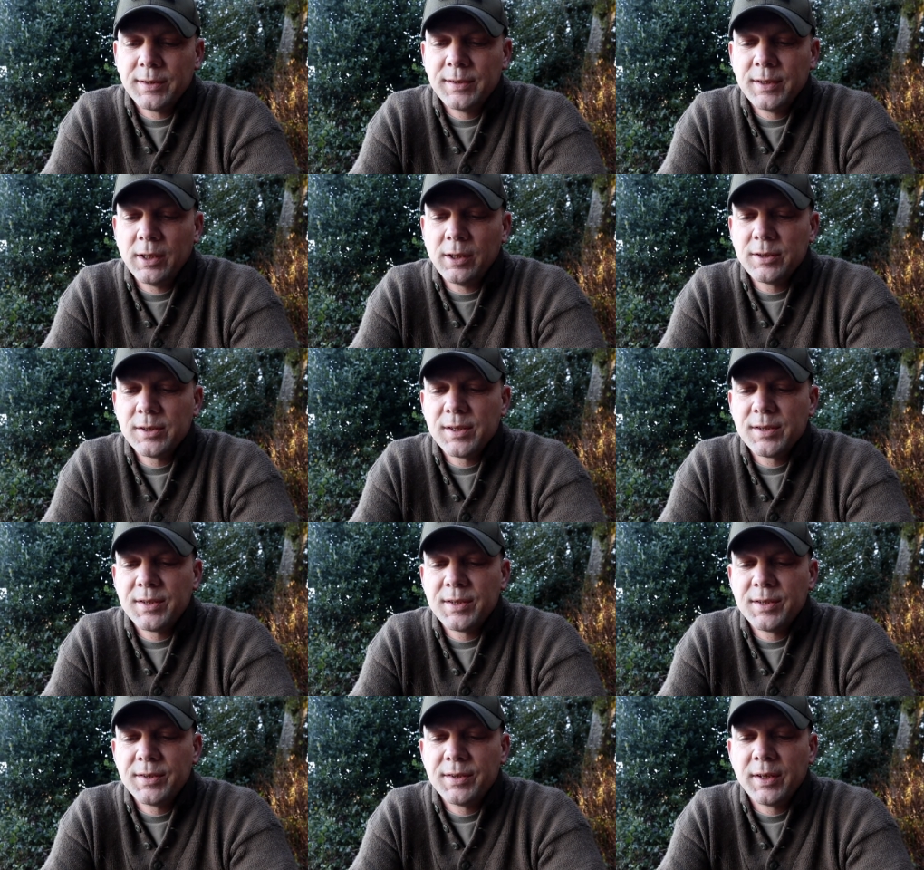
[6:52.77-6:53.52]

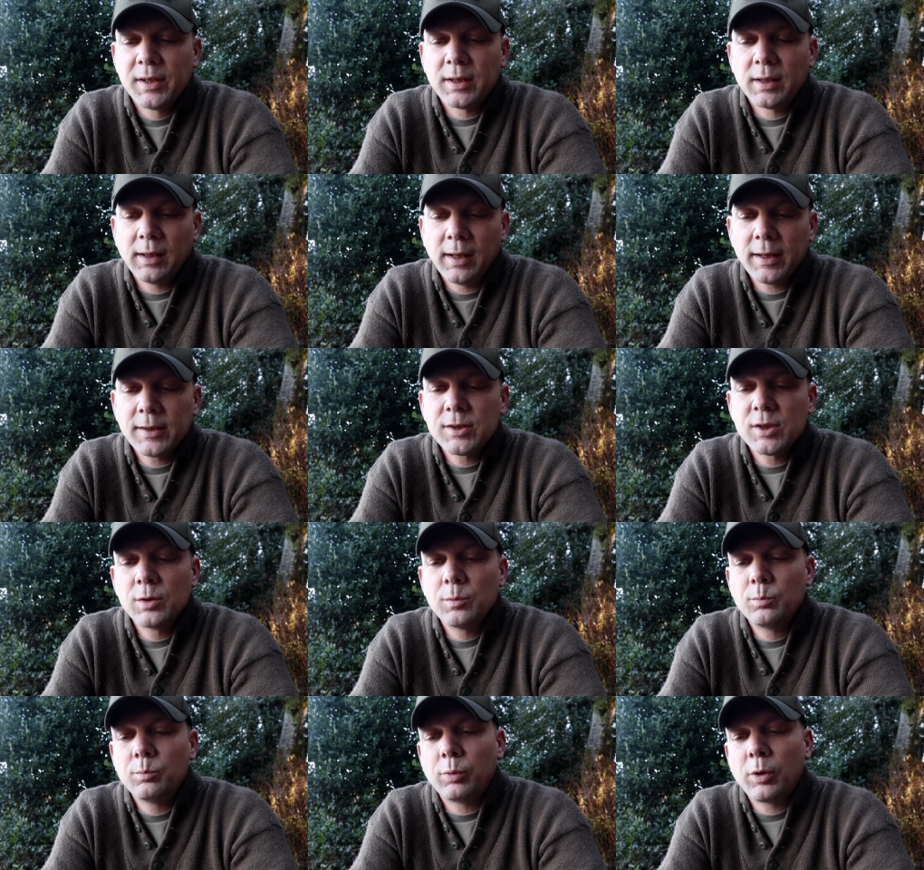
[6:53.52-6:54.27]
Intelligence is the
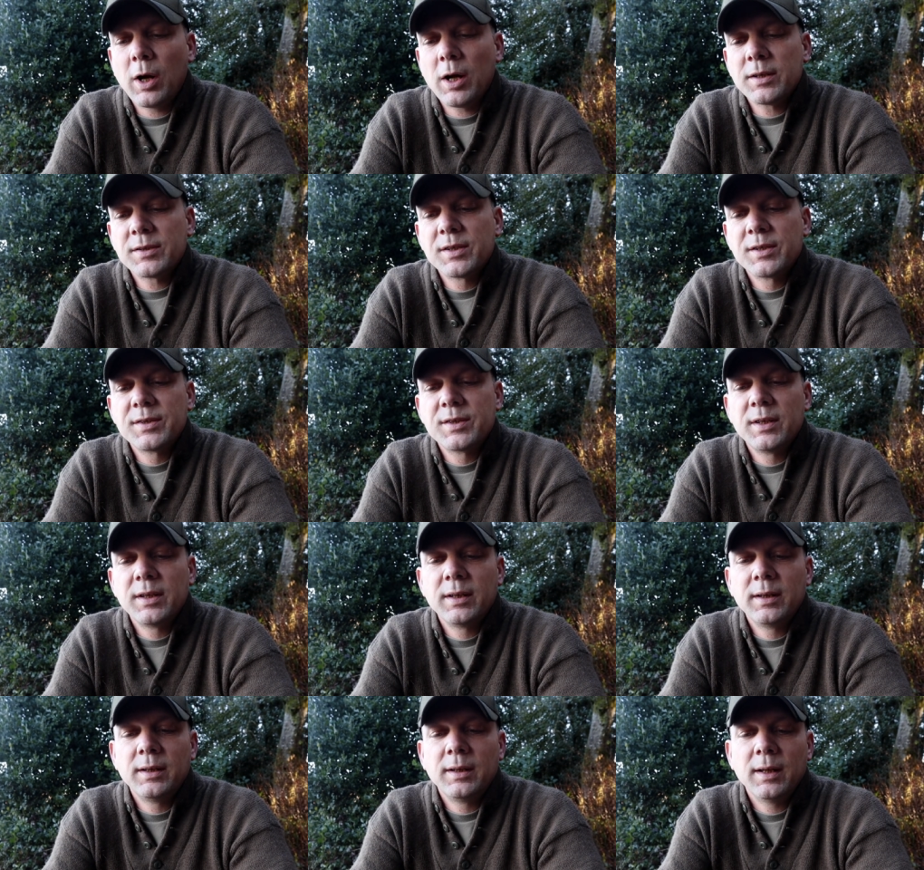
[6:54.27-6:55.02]
collection,
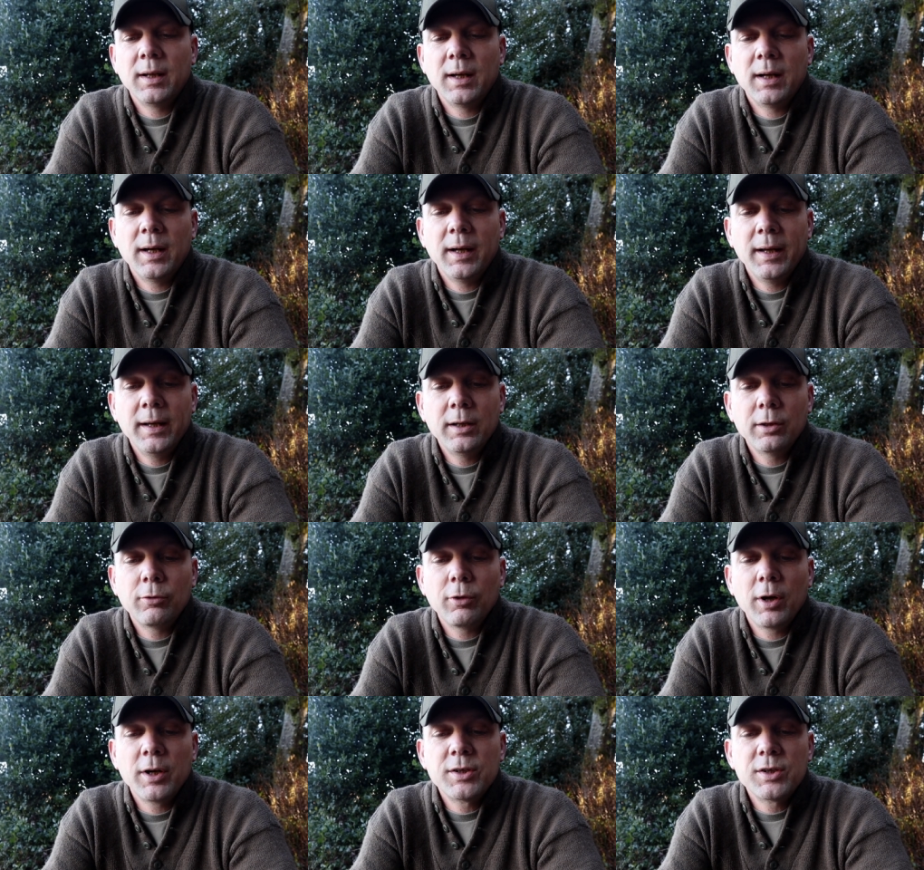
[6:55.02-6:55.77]
processing, uh,
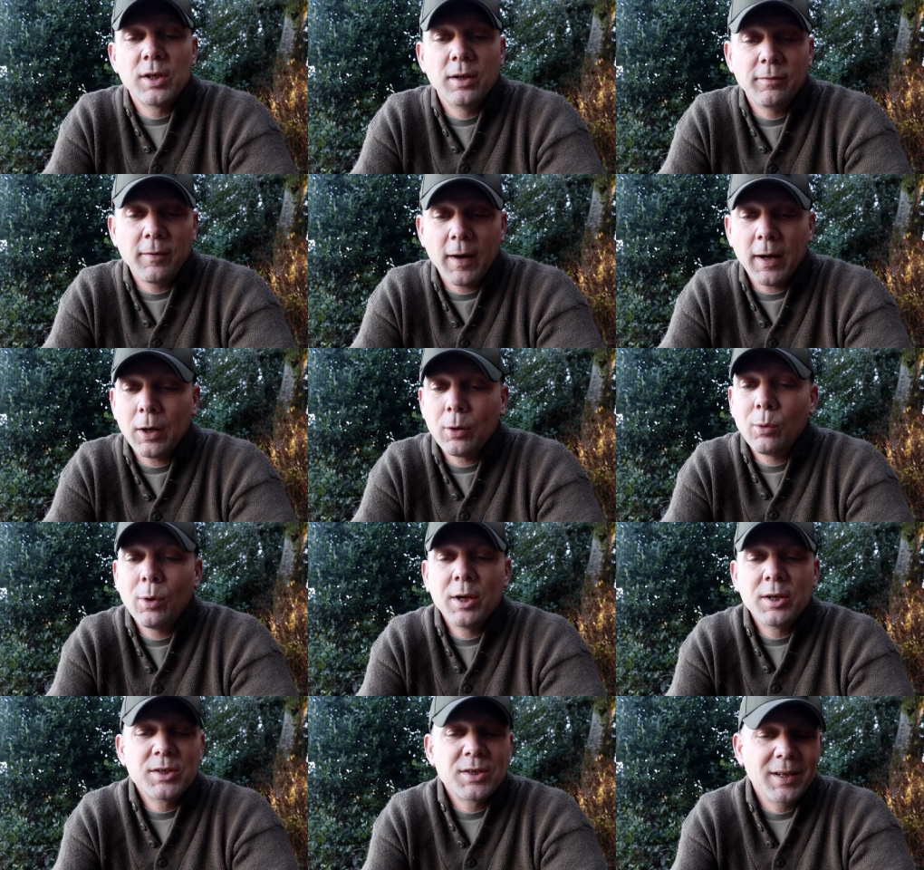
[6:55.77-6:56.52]
integration,
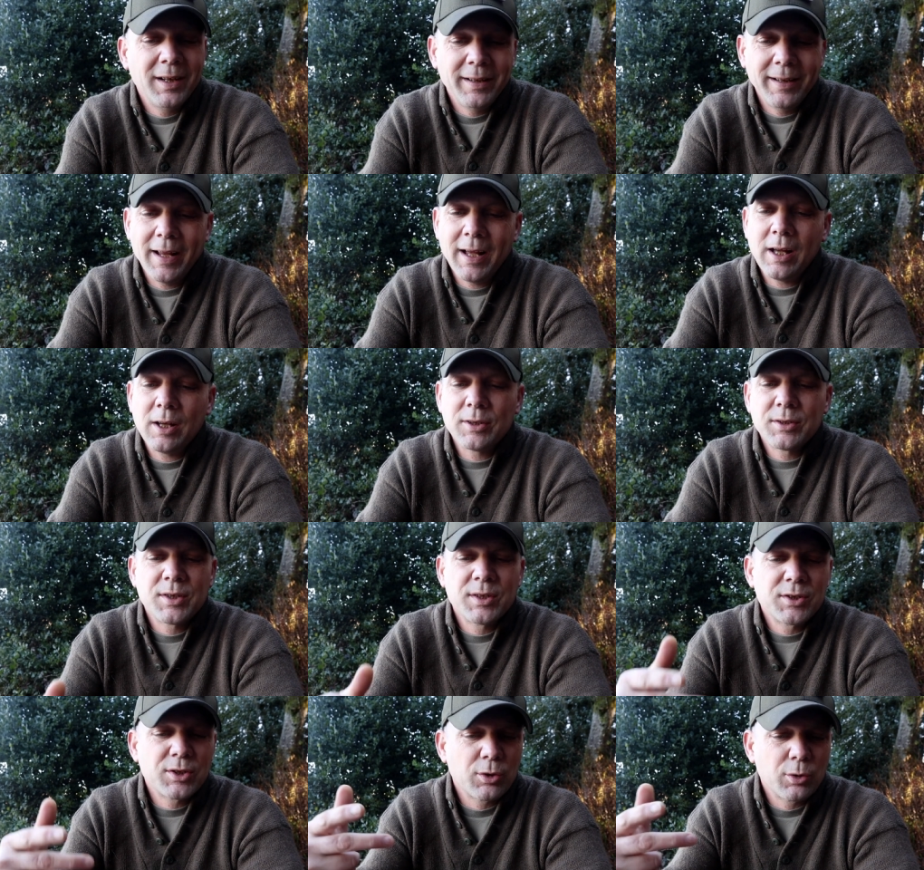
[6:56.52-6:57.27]
evaluation,
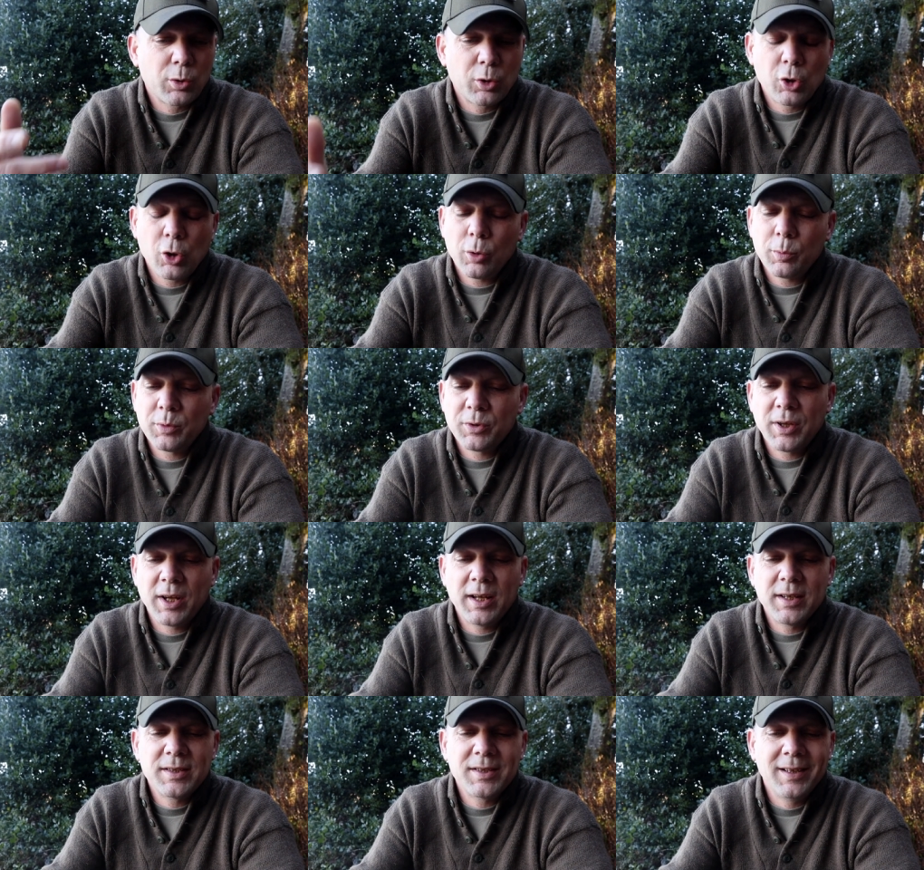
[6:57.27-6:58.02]
analysis, and
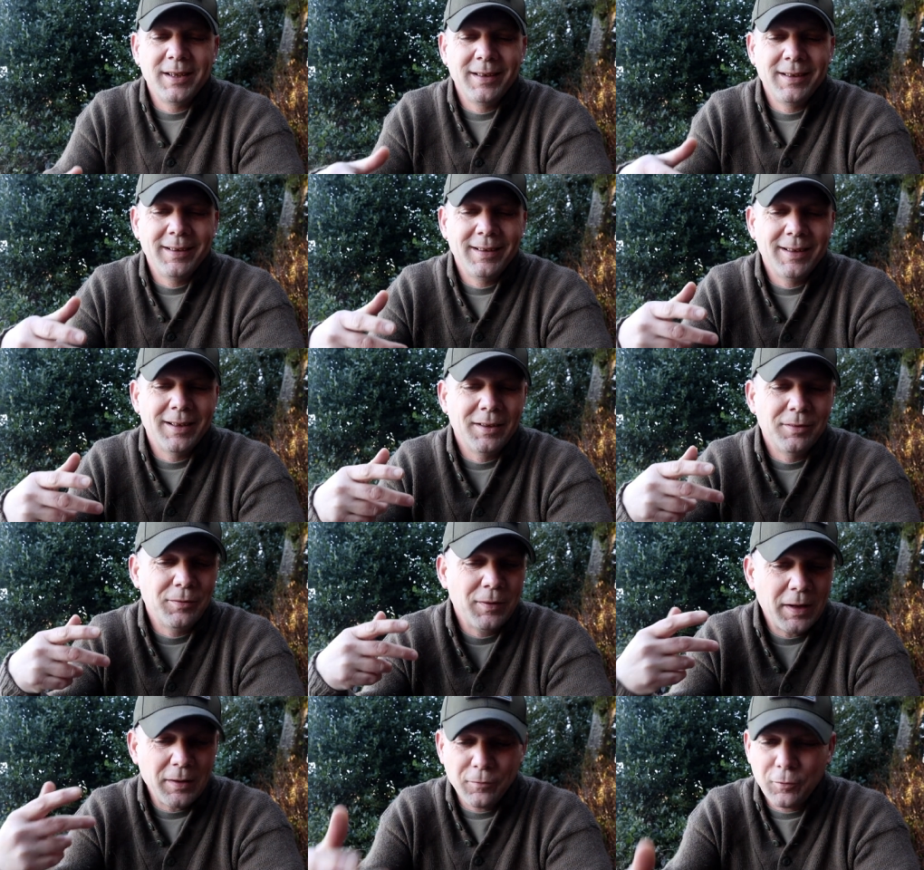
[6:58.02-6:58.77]
interpretation
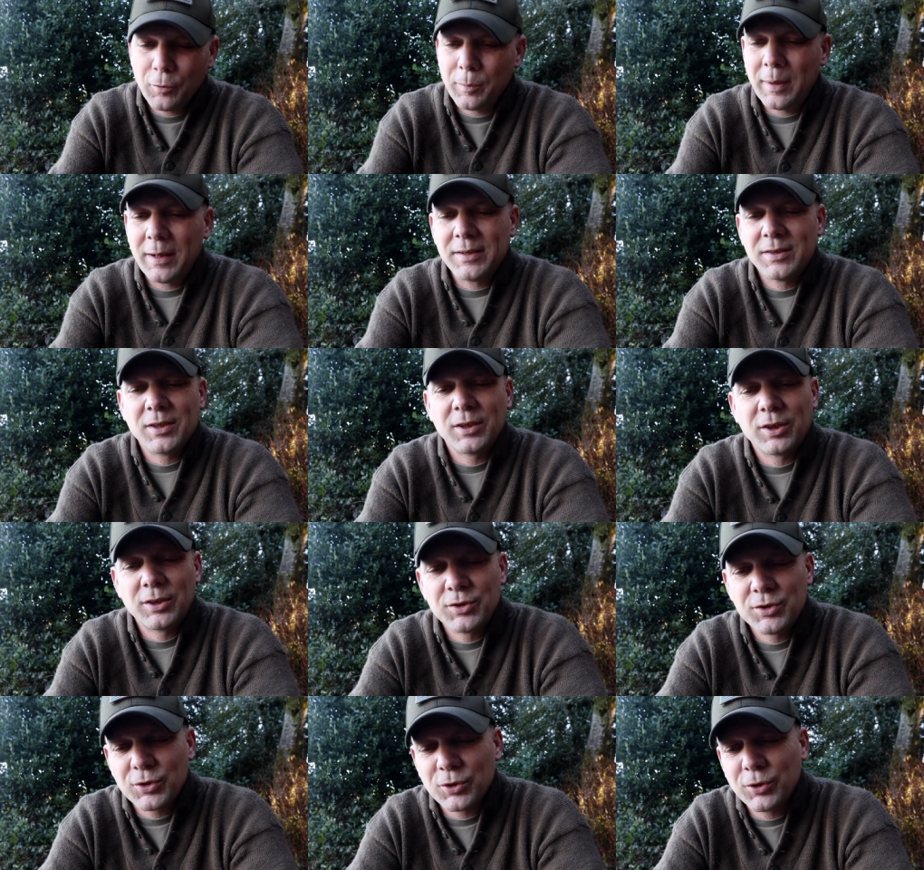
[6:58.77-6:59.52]
of information
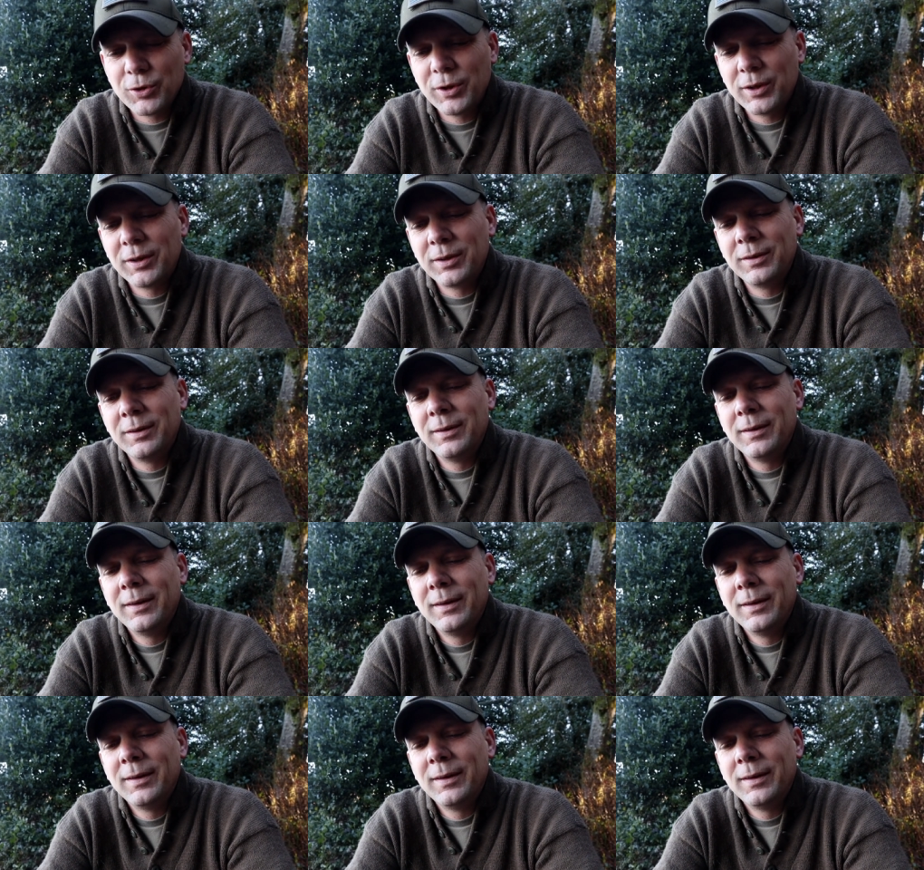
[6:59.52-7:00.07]
concerning